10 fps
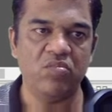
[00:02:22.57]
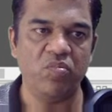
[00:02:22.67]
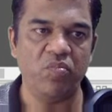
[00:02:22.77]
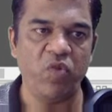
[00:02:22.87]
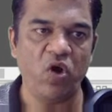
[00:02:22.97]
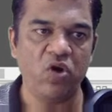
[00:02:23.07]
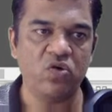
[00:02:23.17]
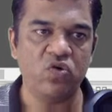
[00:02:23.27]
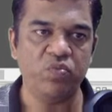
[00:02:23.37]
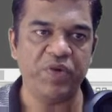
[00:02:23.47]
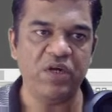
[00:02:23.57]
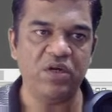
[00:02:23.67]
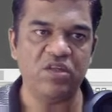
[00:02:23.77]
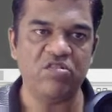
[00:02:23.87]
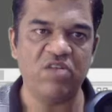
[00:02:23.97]
block to print
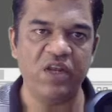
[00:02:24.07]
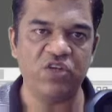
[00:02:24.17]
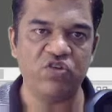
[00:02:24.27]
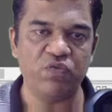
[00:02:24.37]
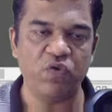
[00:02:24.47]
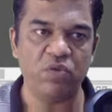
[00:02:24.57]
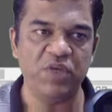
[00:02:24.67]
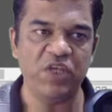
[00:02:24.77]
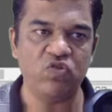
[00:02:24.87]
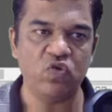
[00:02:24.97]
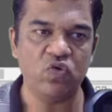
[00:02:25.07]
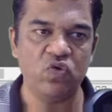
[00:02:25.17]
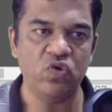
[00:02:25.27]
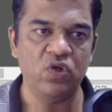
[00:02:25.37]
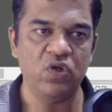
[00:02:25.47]
this list for me. So
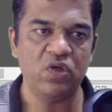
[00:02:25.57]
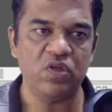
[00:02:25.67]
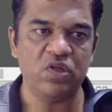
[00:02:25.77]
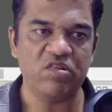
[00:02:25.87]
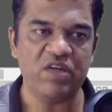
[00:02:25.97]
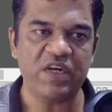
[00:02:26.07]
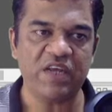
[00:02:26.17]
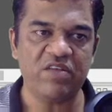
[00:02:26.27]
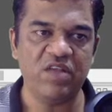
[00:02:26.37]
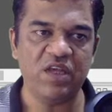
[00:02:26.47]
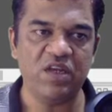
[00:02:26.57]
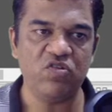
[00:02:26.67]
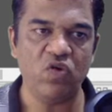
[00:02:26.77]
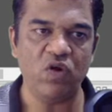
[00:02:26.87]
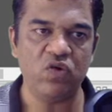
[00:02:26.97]
the syntax here is
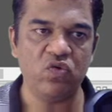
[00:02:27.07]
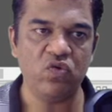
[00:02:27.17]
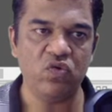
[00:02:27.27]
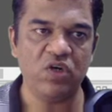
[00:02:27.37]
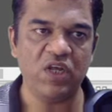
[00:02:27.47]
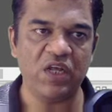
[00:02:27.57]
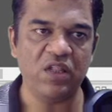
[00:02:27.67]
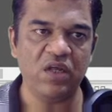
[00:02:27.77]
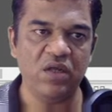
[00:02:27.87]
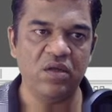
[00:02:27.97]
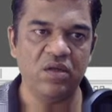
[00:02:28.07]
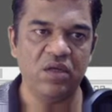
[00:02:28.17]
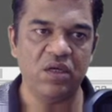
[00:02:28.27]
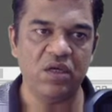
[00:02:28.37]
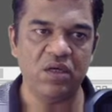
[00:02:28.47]
you have to take the
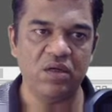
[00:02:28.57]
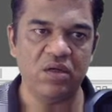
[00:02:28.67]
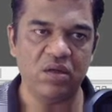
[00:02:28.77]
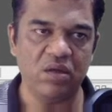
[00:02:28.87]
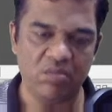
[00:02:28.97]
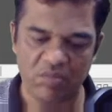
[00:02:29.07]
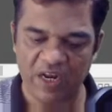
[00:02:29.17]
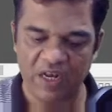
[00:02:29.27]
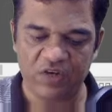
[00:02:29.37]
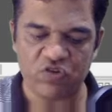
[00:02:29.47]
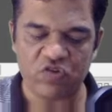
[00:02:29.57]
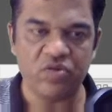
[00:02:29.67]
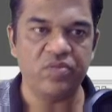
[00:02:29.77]
my list